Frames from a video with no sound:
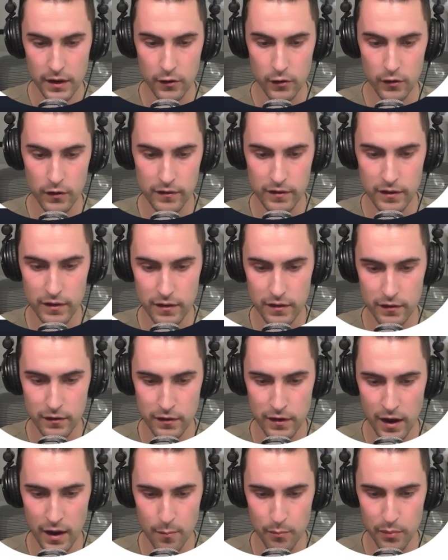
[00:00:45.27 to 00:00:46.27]
You can see this
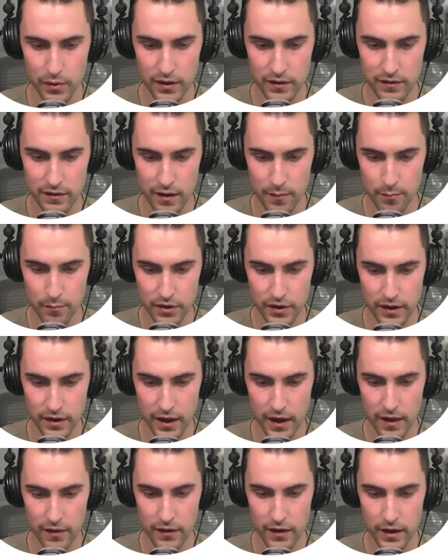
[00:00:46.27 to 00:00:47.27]
.bit template
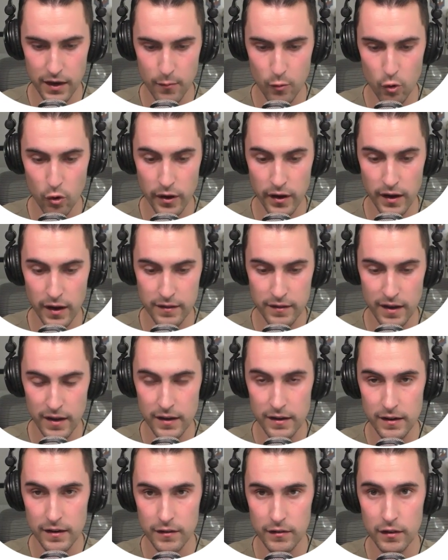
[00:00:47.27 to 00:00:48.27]
and the Namecoin
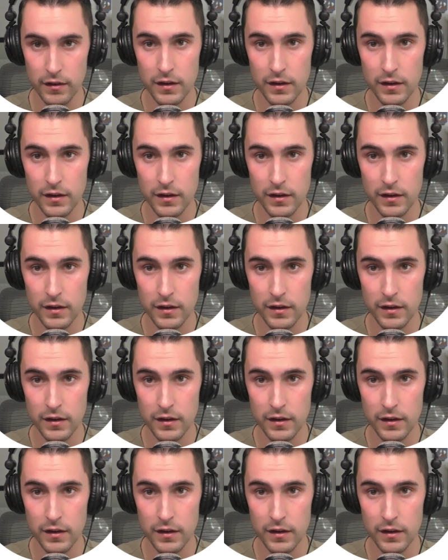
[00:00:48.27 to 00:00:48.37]
identities.